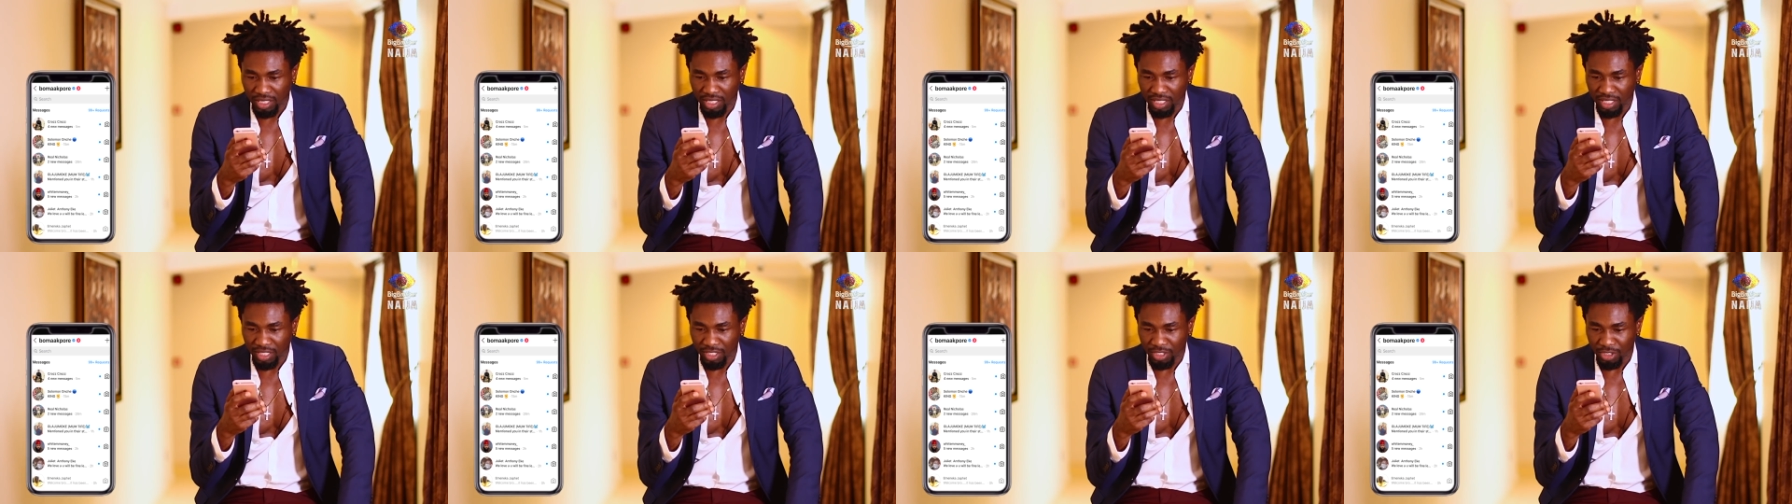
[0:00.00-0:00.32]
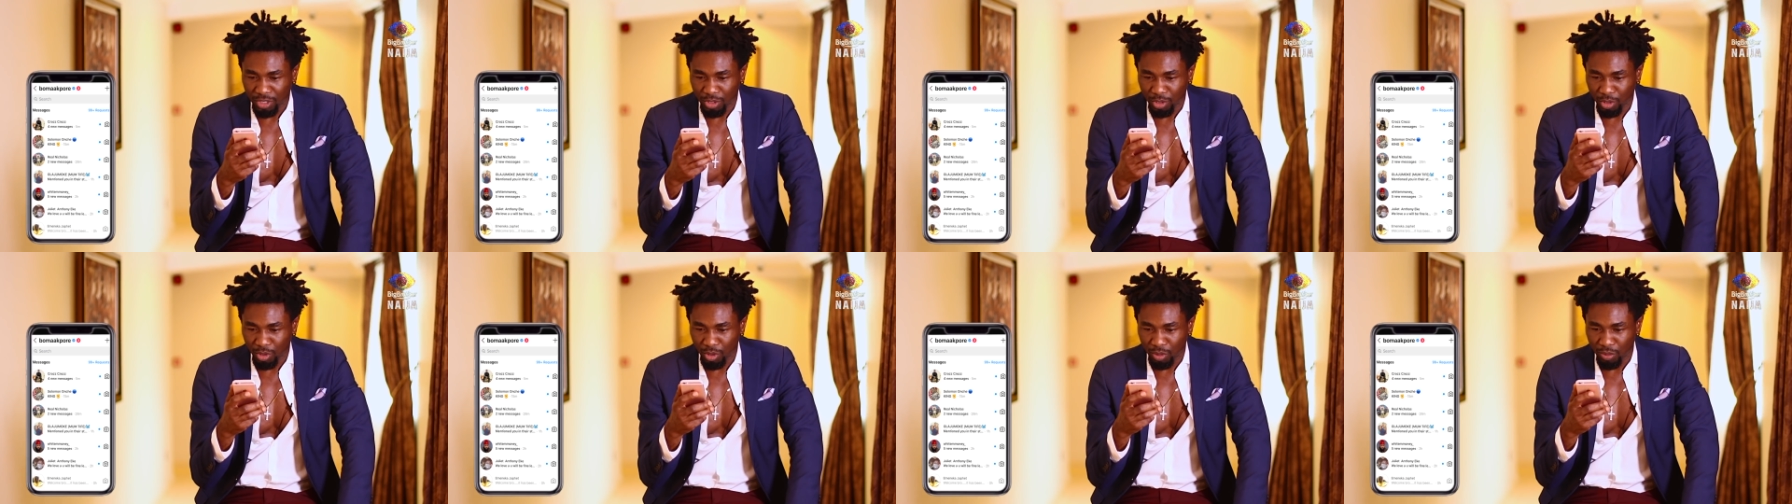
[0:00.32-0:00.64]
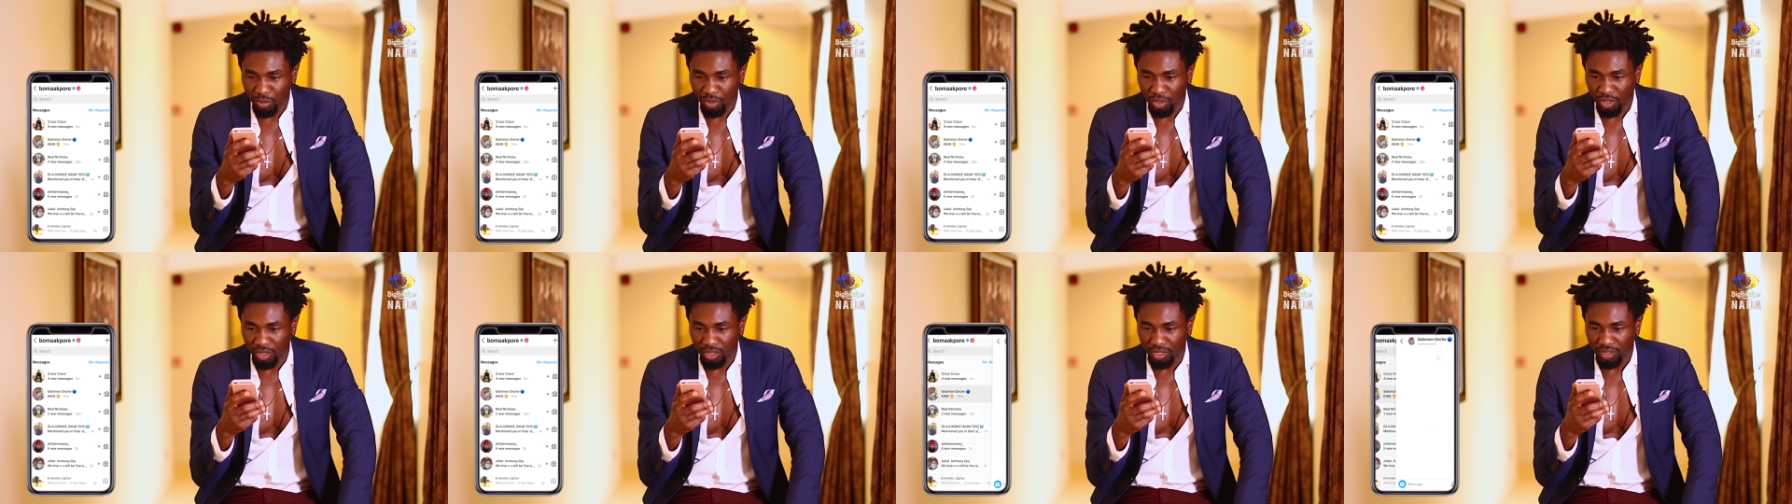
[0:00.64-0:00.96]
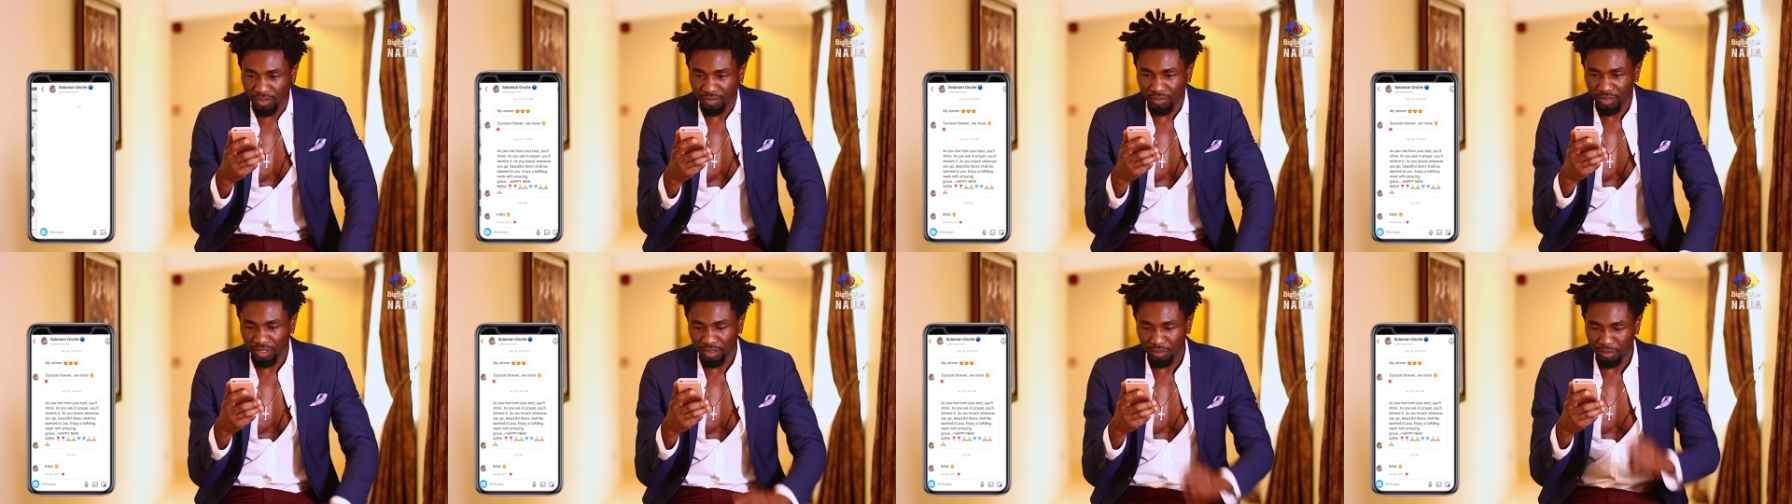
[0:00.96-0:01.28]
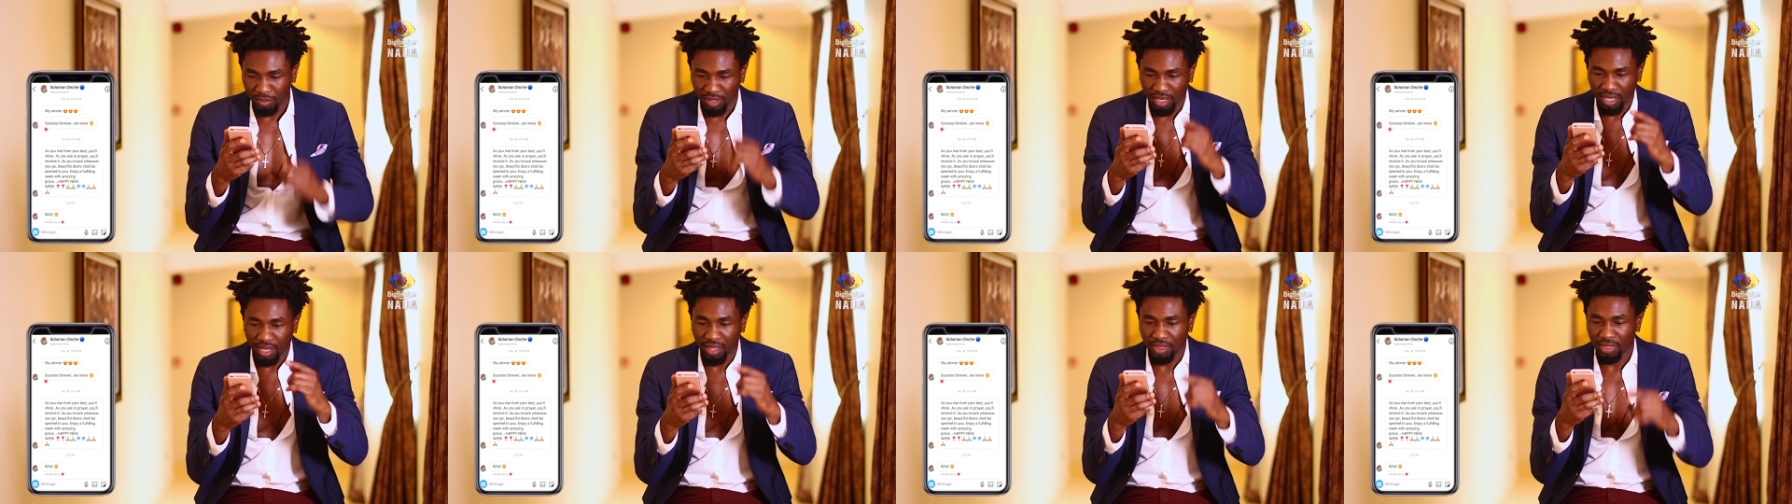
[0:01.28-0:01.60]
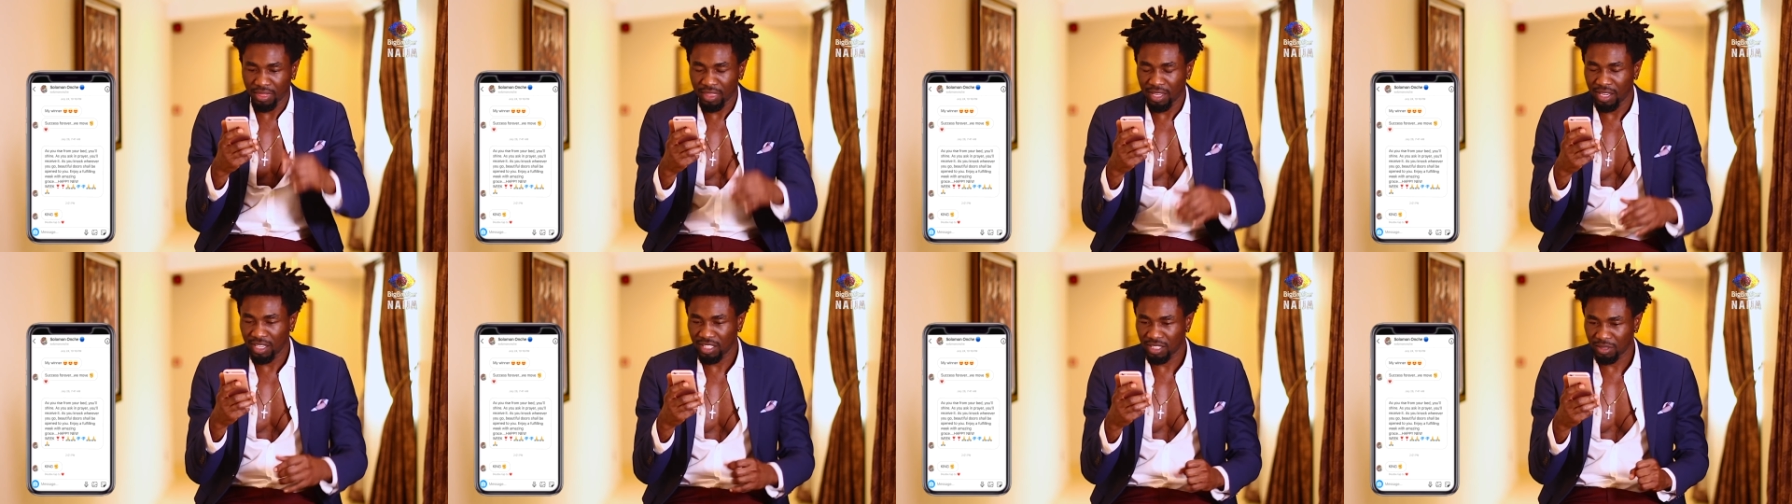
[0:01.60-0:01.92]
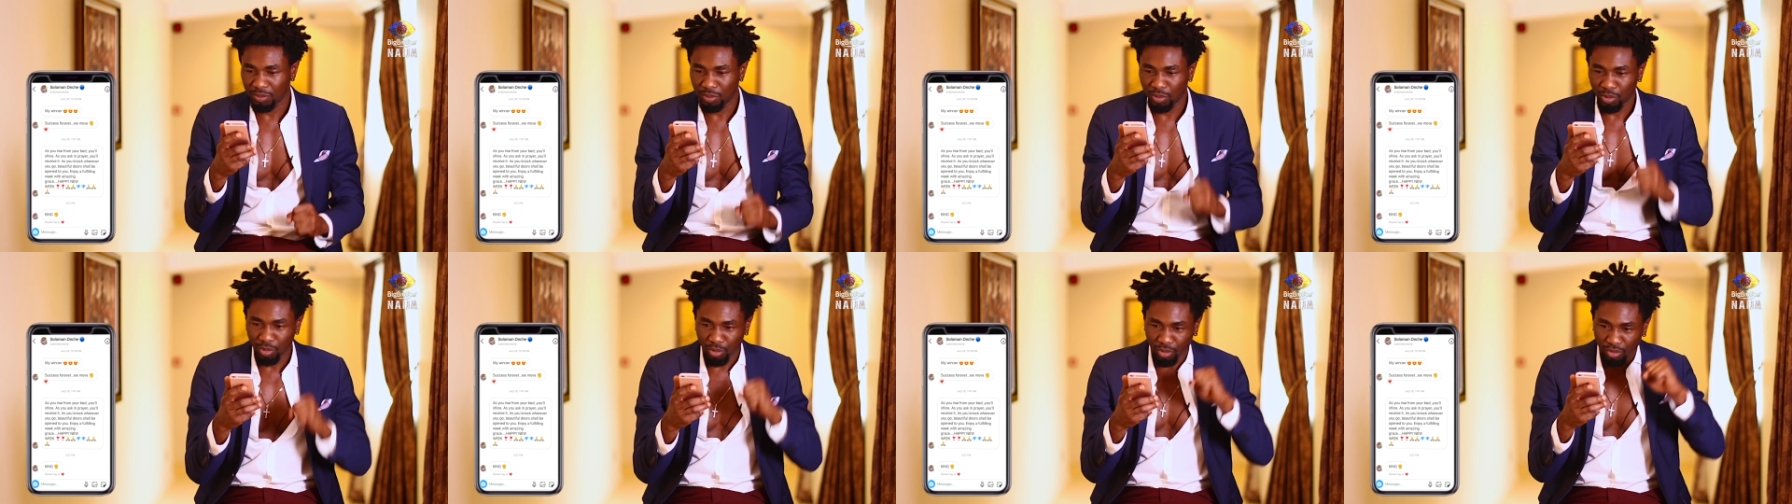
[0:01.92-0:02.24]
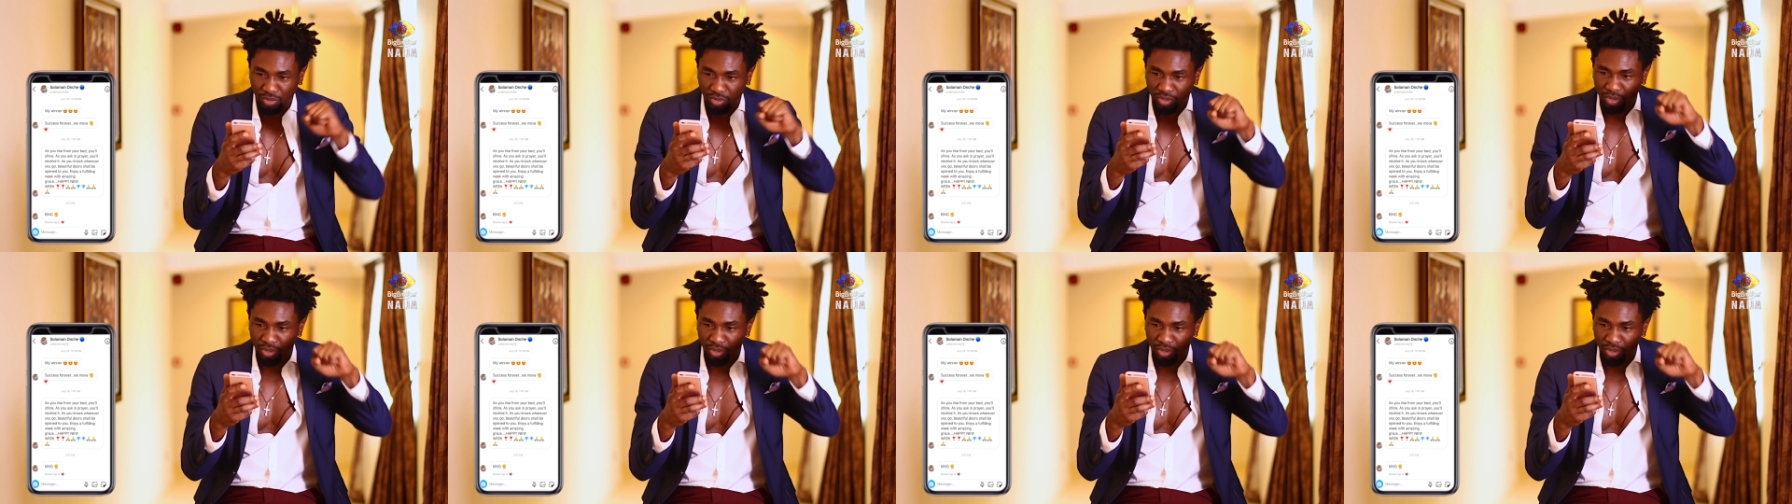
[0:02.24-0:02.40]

King Solomon, man, thanks, bro.